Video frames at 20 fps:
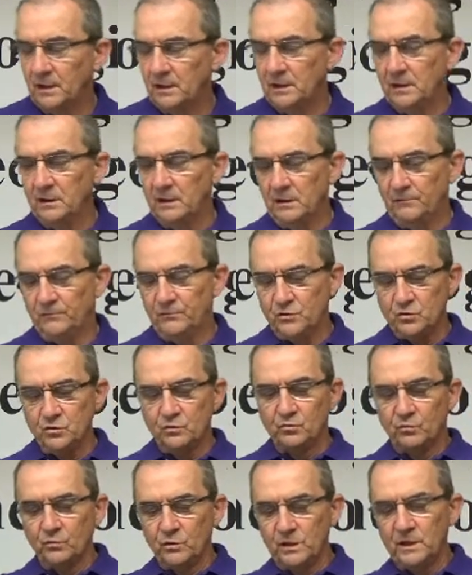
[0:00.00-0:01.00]
if
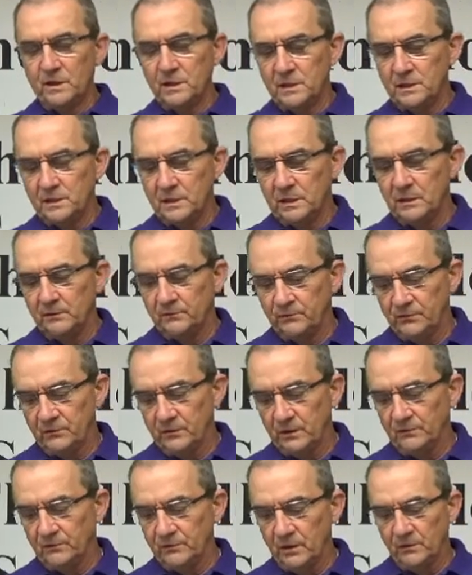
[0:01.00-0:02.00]
you read
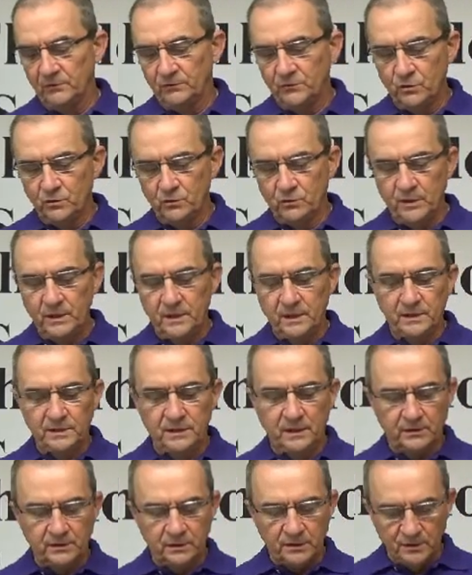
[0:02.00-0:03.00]
if, if if you read
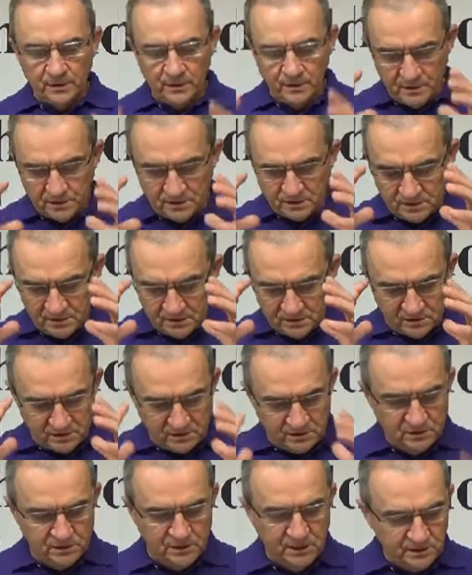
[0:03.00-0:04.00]
it there is
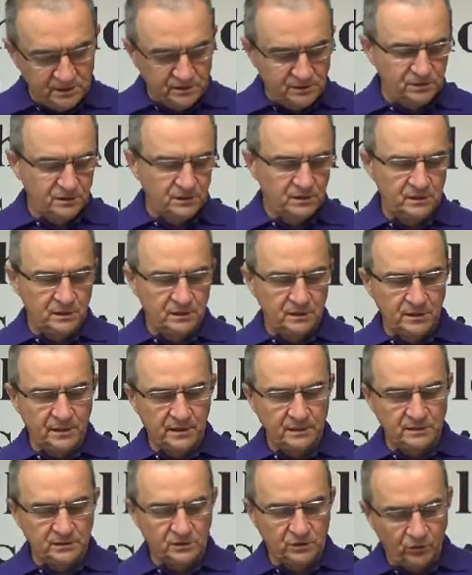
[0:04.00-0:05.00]
this tension
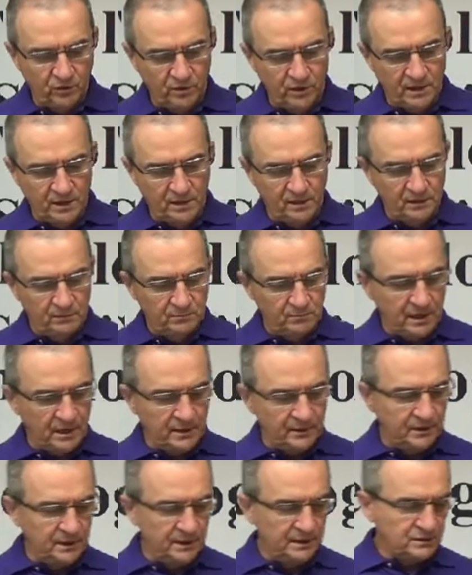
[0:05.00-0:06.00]
that's created
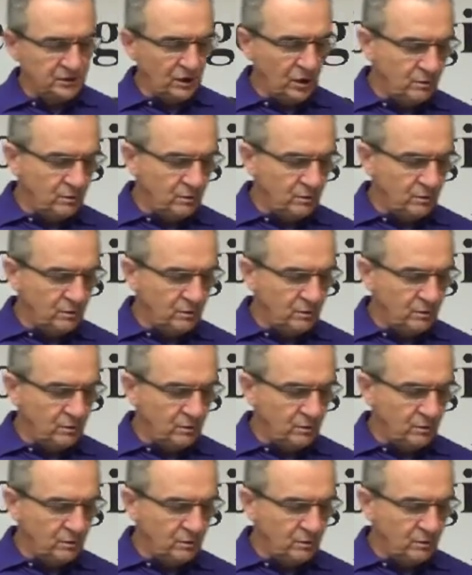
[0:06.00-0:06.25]
by it's